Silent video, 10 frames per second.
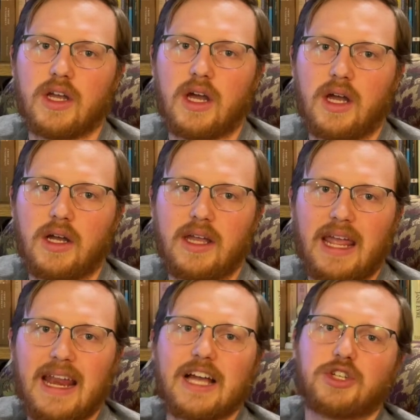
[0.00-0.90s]

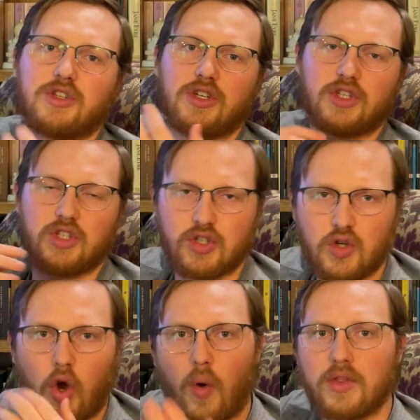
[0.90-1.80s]
and actually
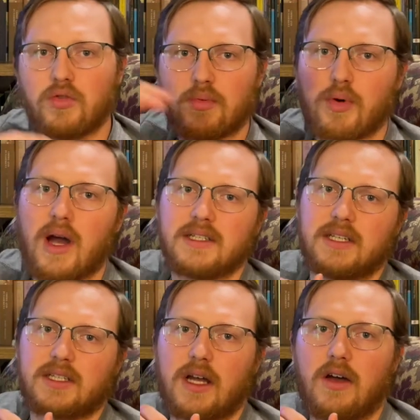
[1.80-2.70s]
going through the
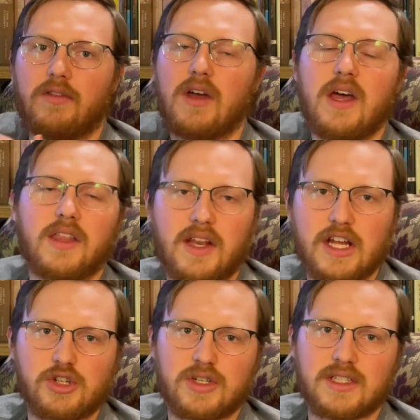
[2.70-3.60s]
process of the
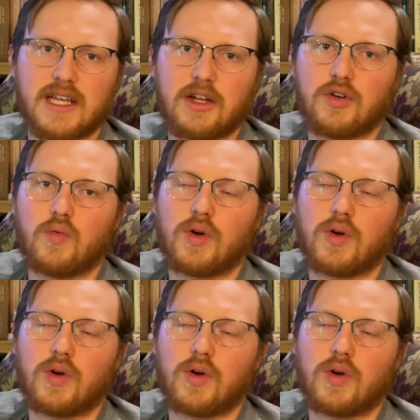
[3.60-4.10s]
nitrogen cycle.